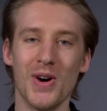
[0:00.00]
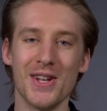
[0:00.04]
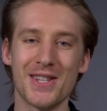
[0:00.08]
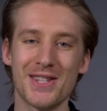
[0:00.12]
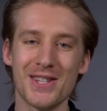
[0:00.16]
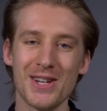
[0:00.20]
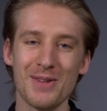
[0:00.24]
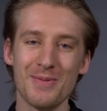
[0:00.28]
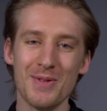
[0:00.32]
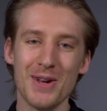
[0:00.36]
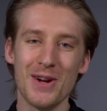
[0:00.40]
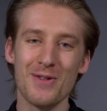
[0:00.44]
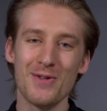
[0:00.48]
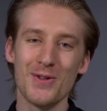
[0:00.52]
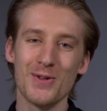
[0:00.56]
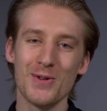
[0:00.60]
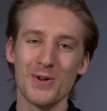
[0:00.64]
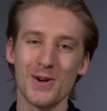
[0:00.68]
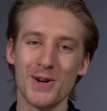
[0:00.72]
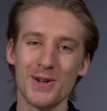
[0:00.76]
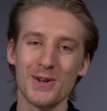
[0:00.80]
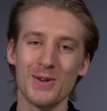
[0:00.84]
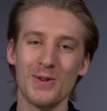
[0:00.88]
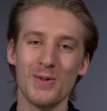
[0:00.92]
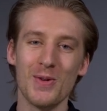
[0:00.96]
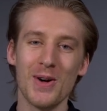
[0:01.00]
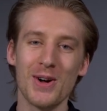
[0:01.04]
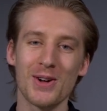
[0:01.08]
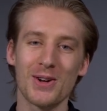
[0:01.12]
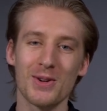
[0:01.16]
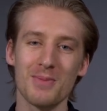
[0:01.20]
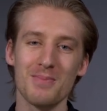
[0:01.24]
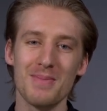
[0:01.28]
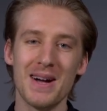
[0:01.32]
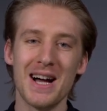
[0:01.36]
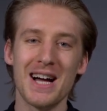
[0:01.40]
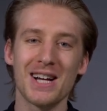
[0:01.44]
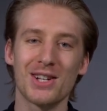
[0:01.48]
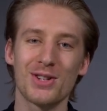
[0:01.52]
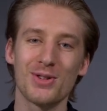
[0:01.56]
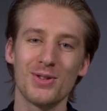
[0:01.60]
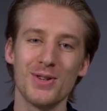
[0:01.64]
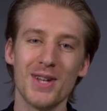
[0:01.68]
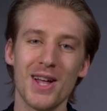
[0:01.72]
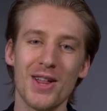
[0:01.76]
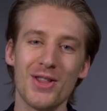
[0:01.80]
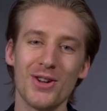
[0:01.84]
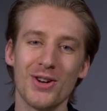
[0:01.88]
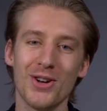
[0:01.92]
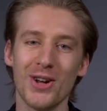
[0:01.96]
What's up everyone? Welcome back
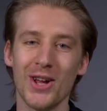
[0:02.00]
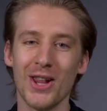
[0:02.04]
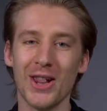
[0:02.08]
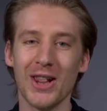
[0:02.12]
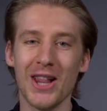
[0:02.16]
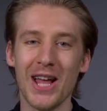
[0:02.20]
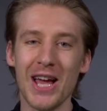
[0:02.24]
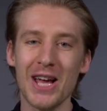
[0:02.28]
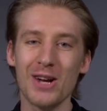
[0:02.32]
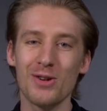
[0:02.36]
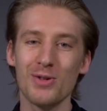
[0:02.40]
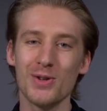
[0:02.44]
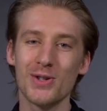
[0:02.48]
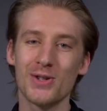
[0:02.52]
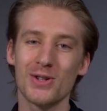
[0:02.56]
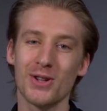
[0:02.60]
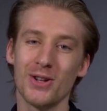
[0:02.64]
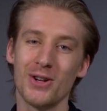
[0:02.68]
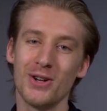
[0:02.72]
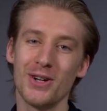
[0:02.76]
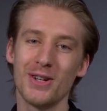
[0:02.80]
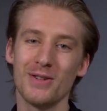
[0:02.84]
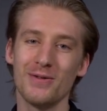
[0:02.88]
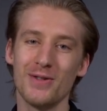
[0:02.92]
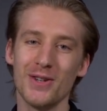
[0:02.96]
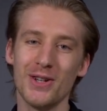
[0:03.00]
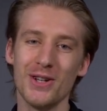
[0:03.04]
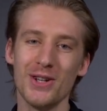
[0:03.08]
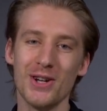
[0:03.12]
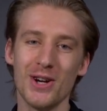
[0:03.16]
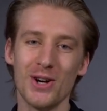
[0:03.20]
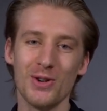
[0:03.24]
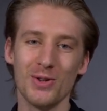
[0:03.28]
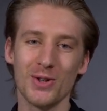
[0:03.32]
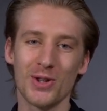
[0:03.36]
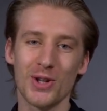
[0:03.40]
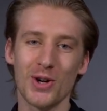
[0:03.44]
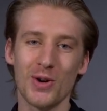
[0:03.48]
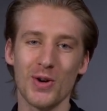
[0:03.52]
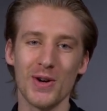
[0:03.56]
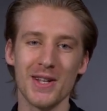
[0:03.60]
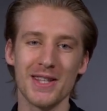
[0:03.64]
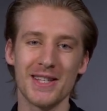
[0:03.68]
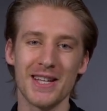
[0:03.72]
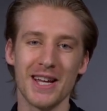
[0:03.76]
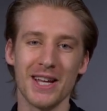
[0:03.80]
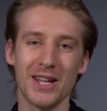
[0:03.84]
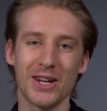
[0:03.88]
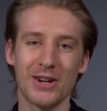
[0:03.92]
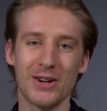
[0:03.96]
to another language learning video with
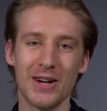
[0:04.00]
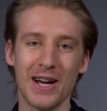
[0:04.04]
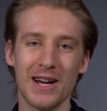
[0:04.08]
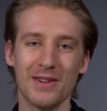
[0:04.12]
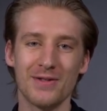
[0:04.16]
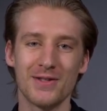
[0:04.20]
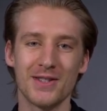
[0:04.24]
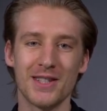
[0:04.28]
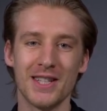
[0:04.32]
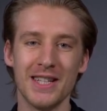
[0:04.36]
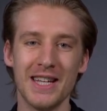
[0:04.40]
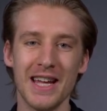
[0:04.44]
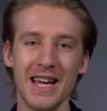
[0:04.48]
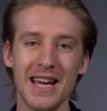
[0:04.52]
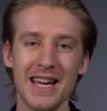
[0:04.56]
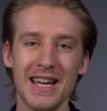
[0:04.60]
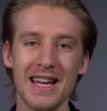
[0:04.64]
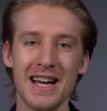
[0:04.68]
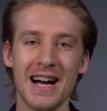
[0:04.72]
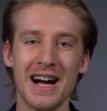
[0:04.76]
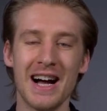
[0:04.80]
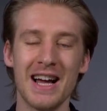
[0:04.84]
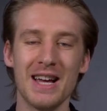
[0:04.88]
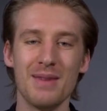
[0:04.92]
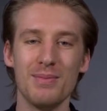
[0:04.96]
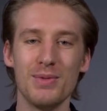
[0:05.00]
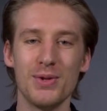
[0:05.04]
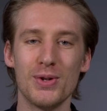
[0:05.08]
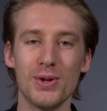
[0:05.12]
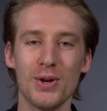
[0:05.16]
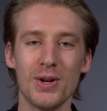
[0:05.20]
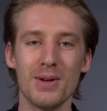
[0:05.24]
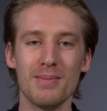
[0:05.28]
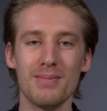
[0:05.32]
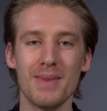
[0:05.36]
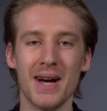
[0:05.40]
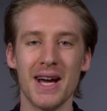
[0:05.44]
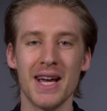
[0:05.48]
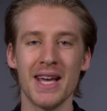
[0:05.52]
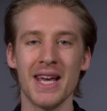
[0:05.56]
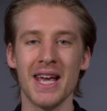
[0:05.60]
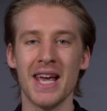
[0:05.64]
Cointelegraph. Today I am joined